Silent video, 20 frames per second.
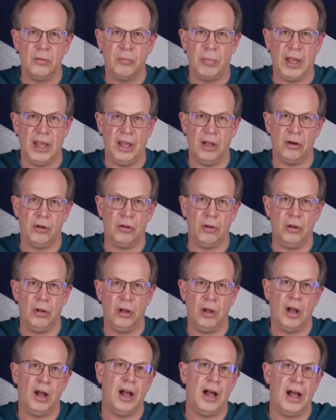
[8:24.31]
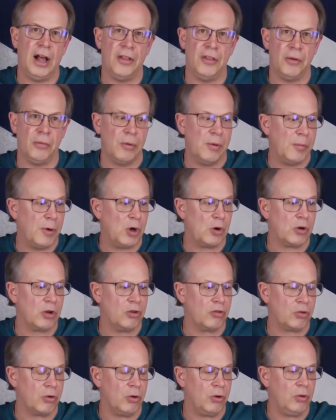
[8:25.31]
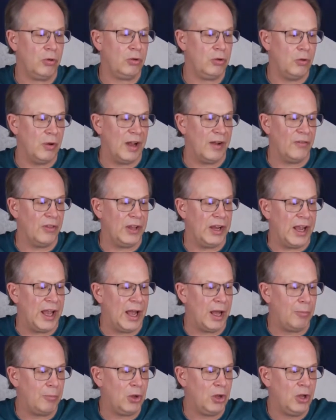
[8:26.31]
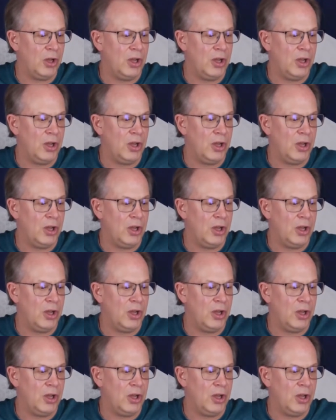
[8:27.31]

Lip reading: panel on the remote control, you have in the app.